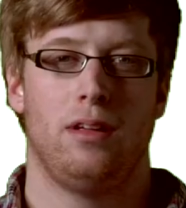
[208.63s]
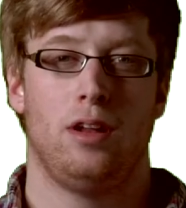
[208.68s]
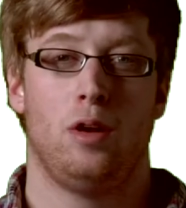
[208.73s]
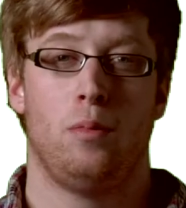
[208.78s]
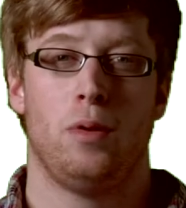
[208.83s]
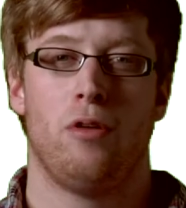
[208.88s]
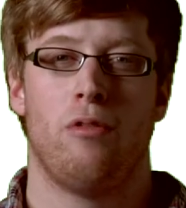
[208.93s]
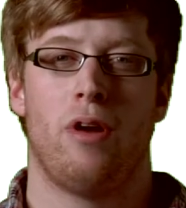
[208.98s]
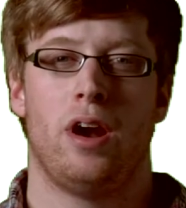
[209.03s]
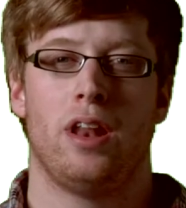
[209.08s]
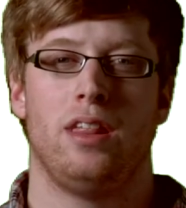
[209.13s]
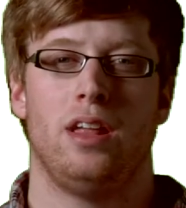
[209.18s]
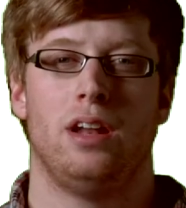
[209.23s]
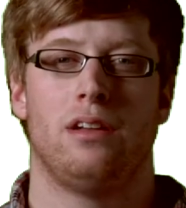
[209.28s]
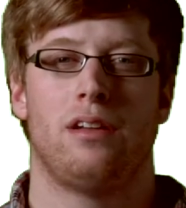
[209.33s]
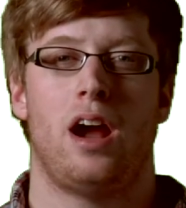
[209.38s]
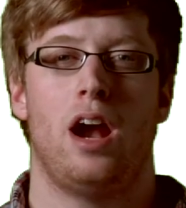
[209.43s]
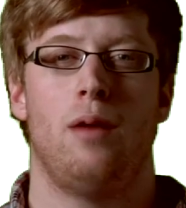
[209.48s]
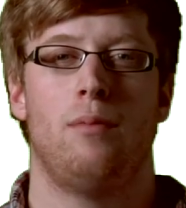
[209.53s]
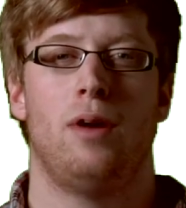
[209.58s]
it'll be running the
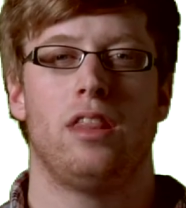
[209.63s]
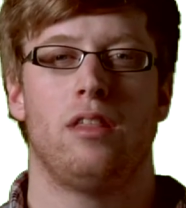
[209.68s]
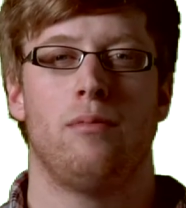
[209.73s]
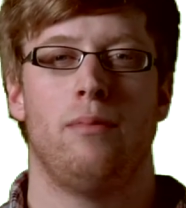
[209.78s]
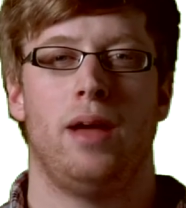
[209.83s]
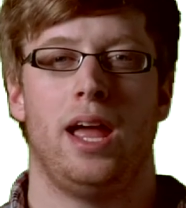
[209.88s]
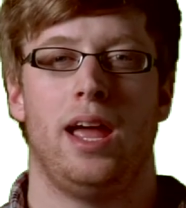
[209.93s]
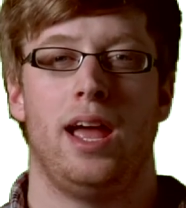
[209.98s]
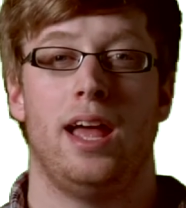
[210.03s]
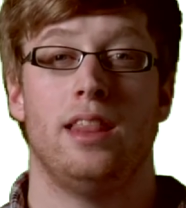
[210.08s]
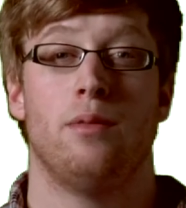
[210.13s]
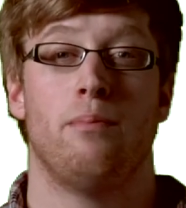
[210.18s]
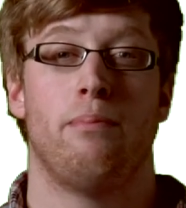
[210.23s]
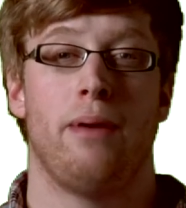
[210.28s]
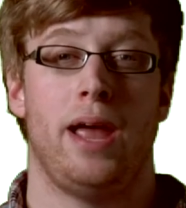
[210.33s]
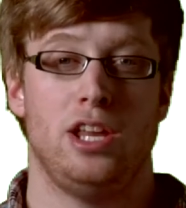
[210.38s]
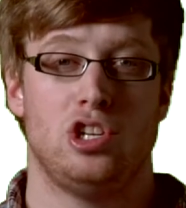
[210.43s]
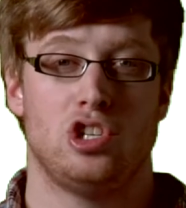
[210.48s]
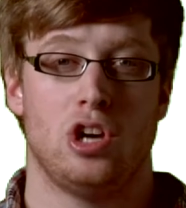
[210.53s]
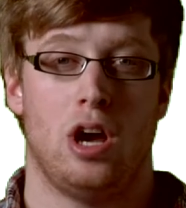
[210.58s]
entire month of May at the
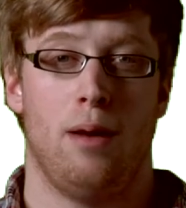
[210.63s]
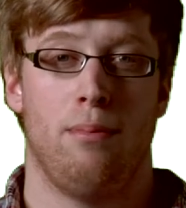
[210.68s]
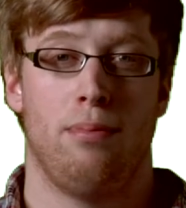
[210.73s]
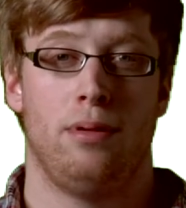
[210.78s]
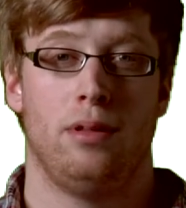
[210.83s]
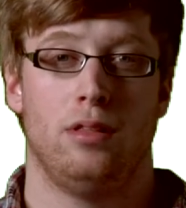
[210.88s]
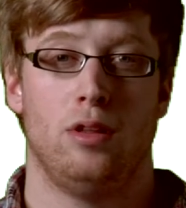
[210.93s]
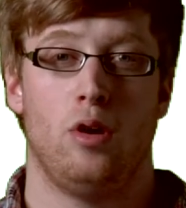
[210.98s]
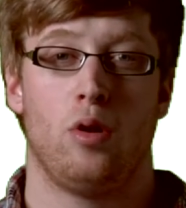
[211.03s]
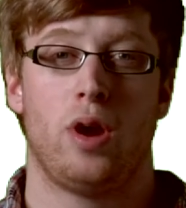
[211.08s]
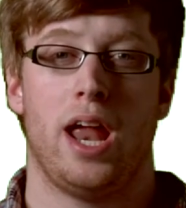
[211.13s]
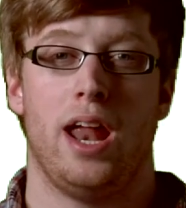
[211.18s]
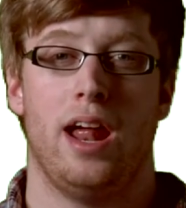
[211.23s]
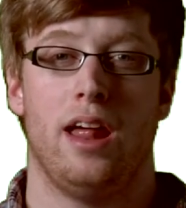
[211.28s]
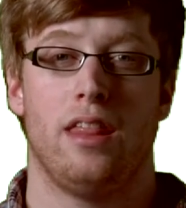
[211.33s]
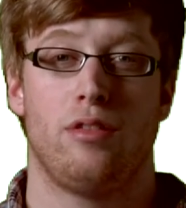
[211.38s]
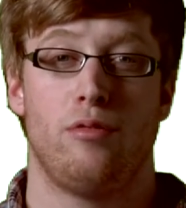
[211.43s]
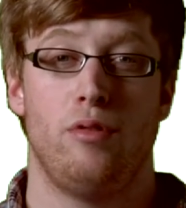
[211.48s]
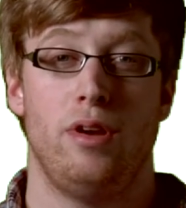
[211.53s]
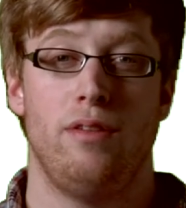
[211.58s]
Bait Shop, located
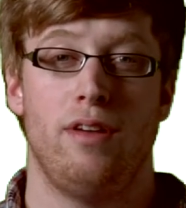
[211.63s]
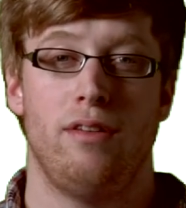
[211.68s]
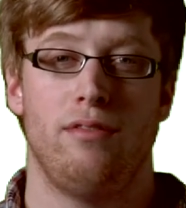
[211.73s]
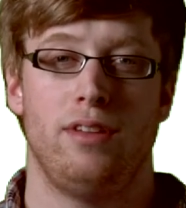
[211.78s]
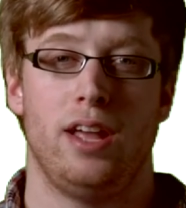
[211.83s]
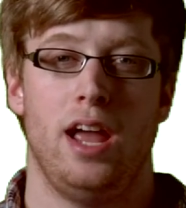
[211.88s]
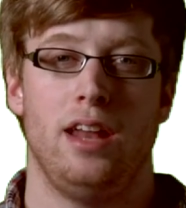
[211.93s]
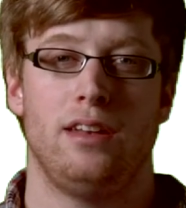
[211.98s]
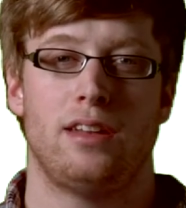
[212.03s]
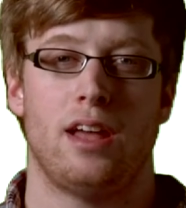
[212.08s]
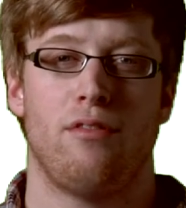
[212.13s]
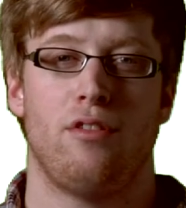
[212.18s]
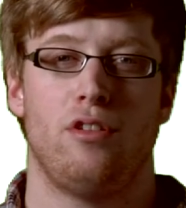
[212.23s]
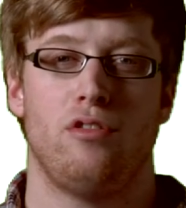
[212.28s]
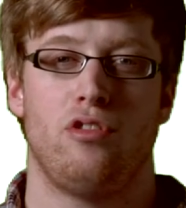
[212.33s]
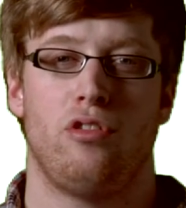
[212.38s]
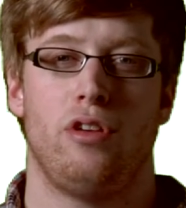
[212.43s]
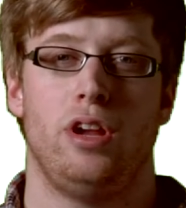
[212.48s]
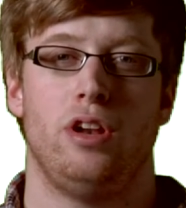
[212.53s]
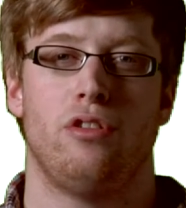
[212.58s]
at 358 Dufferin
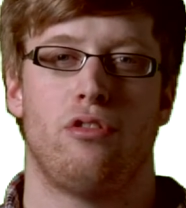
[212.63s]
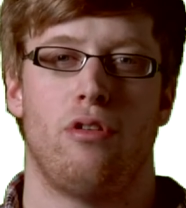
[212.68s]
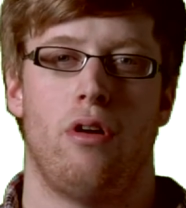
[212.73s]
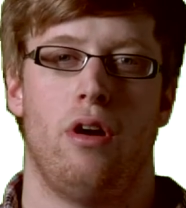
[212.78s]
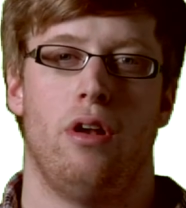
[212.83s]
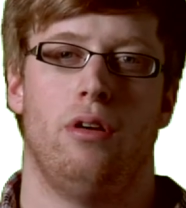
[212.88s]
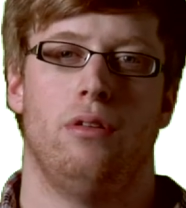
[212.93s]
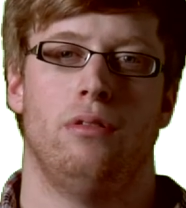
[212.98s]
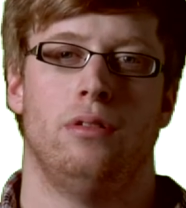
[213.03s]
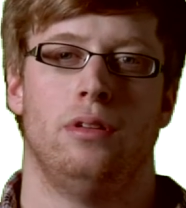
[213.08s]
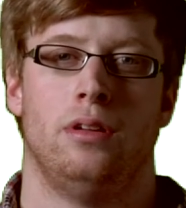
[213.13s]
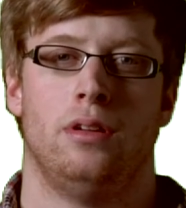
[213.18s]
Street in Toronto.